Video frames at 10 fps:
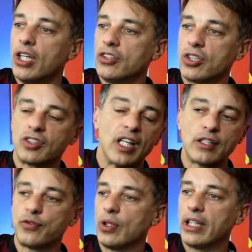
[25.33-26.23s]

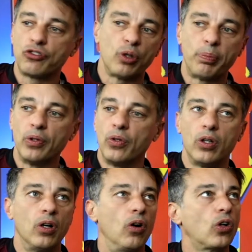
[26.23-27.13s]
successful
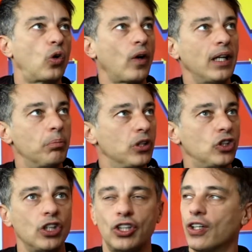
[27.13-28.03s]
entrepreneur or great
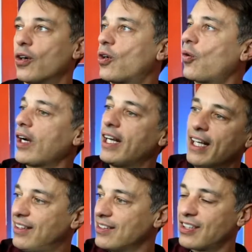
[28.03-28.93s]
magician or
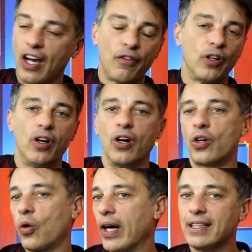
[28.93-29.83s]
great discoverer or
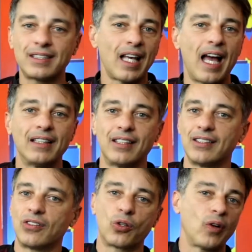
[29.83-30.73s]
great
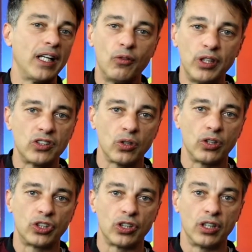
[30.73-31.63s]
scientist or great
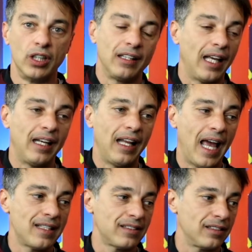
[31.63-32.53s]
researcher that
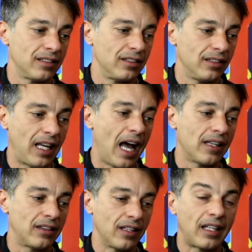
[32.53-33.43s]
hasn't
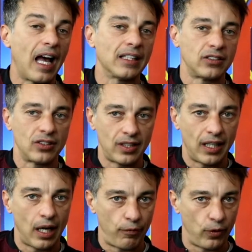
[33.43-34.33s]
got the guts to stand
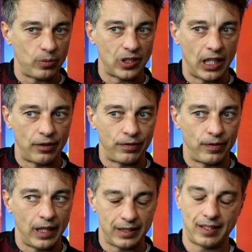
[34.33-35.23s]
up for himself
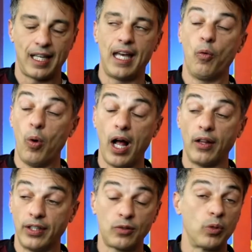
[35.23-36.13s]
and say, well,
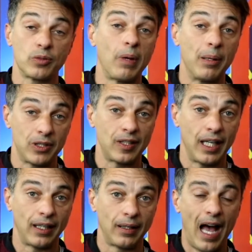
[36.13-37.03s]
this was my
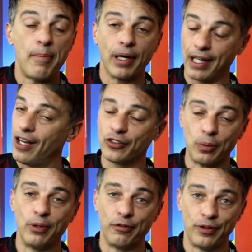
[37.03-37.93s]
mistake. I'm
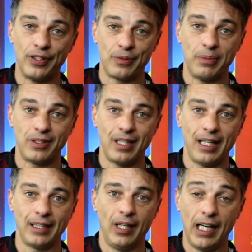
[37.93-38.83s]
accountable for this
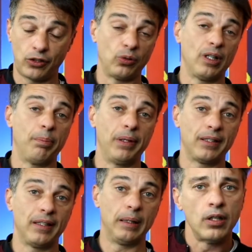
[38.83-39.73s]
mistake. I screwed up big
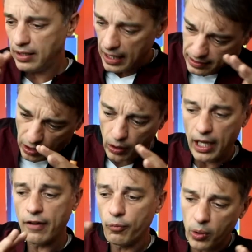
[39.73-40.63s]
time. That's how
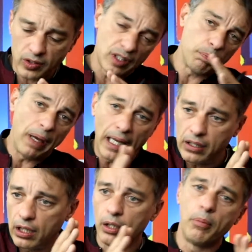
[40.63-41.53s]
life works. The
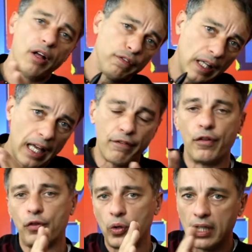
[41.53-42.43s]
pendulum of life,
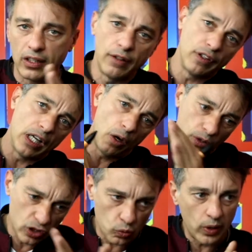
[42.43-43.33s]
of creativity, how it
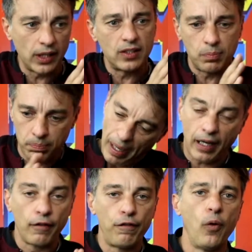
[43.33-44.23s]
swings back
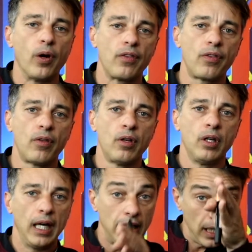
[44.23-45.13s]
and forth.
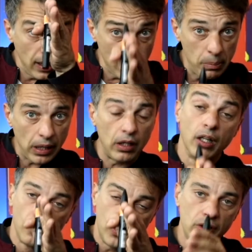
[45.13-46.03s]
And in the
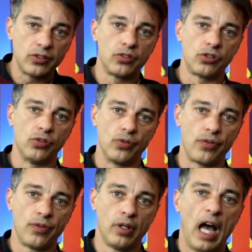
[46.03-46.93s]
middle, there's the
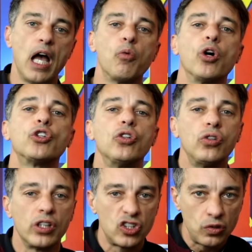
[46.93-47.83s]
truth. I want you to
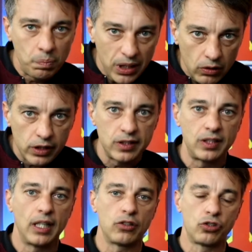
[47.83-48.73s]
experience
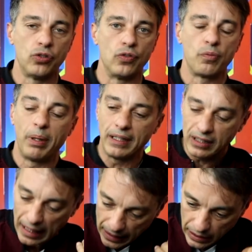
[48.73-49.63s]
that truth by
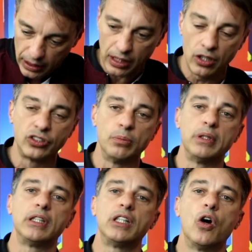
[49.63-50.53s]
taking
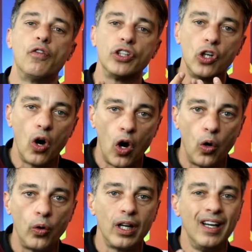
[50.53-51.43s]
accountability over your
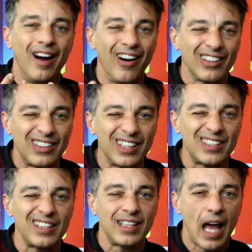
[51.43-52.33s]
own
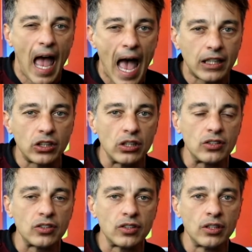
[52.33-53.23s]
artistic
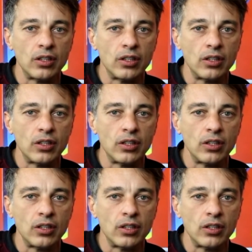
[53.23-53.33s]
actions.